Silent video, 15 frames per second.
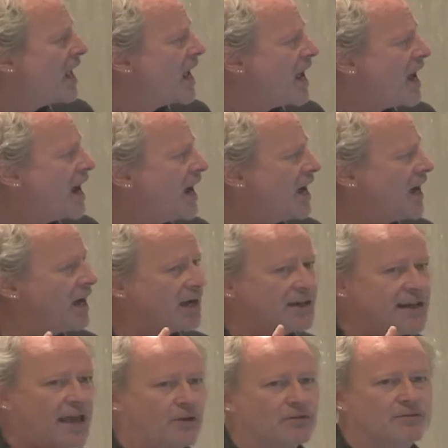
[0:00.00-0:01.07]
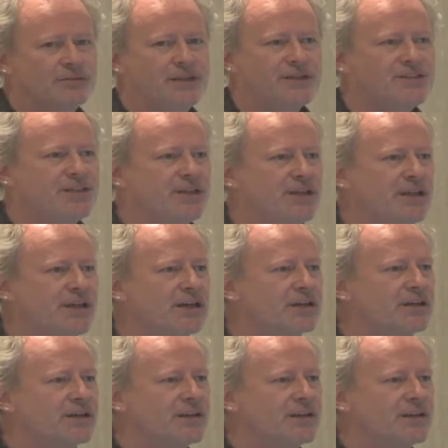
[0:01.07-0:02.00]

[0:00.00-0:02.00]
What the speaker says: Now, here's the kicker.